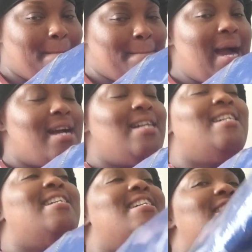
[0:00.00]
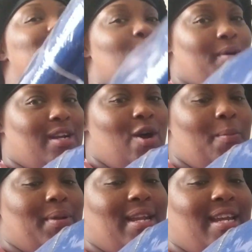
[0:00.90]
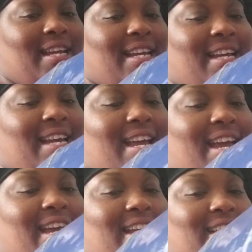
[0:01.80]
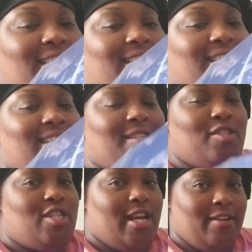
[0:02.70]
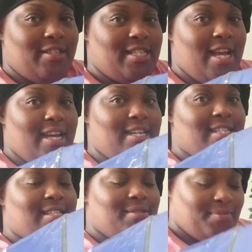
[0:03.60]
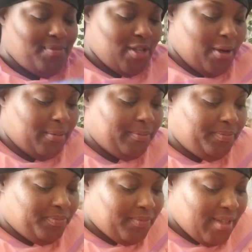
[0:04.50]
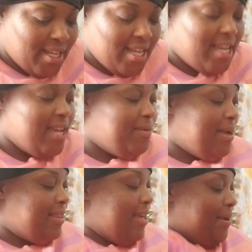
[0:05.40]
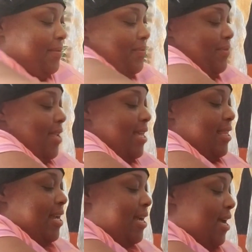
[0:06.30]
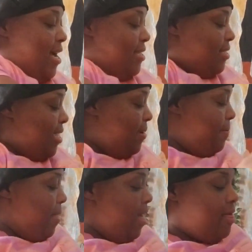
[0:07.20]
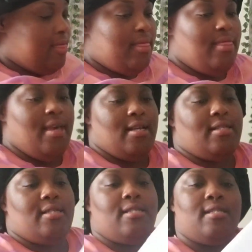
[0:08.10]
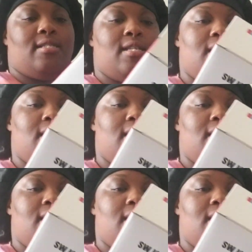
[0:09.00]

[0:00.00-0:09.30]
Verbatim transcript: So we're going to open it and check out the size. So, got that. And then I got him this.